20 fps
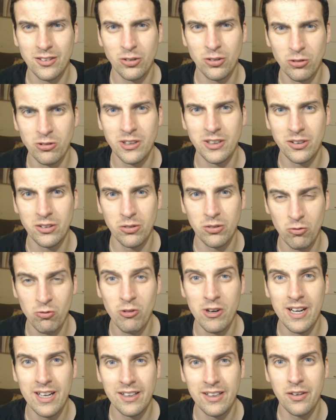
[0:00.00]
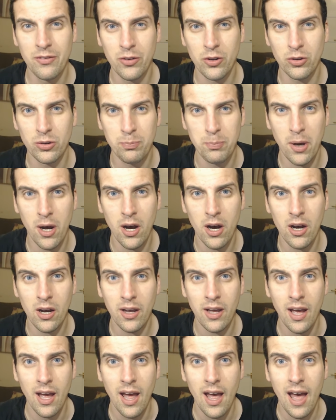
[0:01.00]
It's always really difficult to
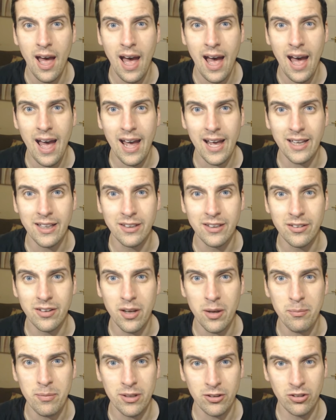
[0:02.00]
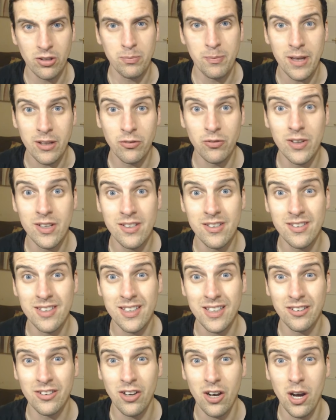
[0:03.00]
park, and it just makes
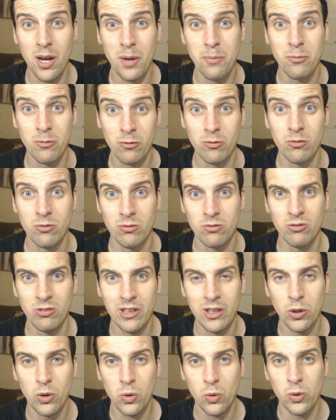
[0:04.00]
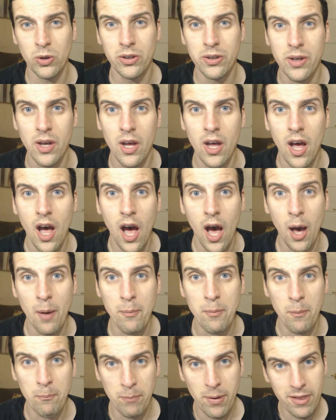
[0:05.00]
visiting time really awkward.
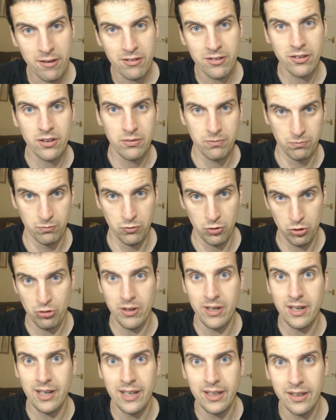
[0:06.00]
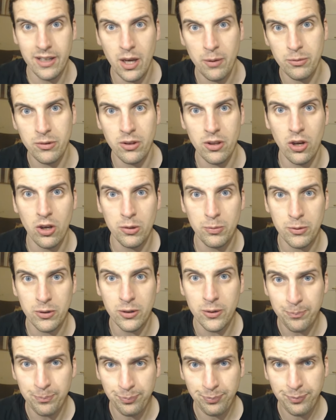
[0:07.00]
But there is a street leading up to the
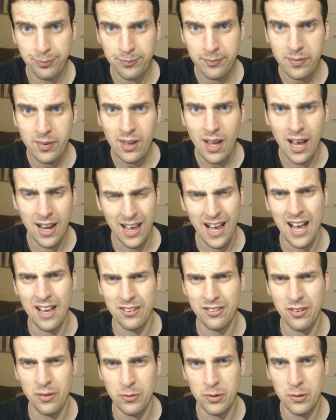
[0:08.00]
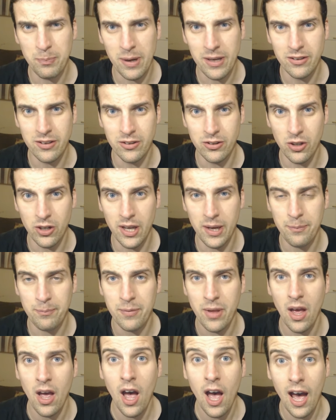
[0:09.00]
hospital, and it has some spaces on it,
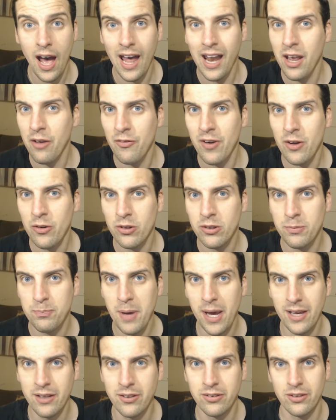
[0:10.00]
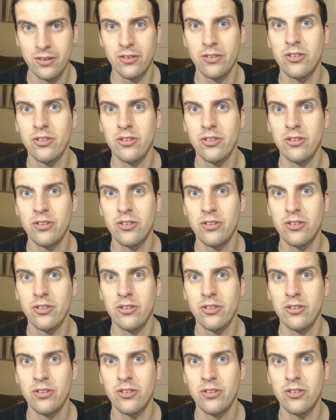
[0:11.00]
and I found a space.